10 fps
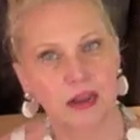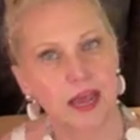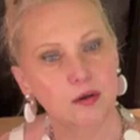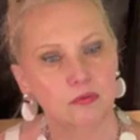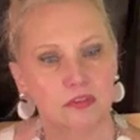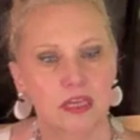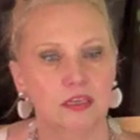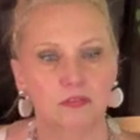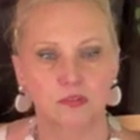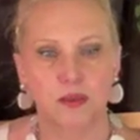I don't think
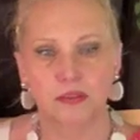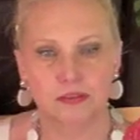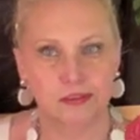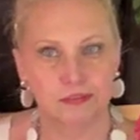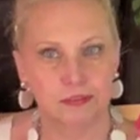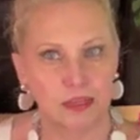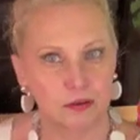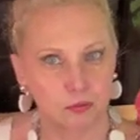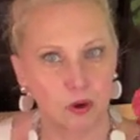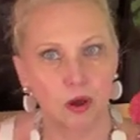you smell this and think
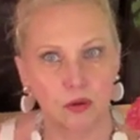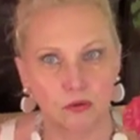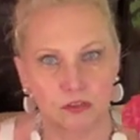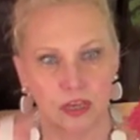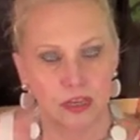rose.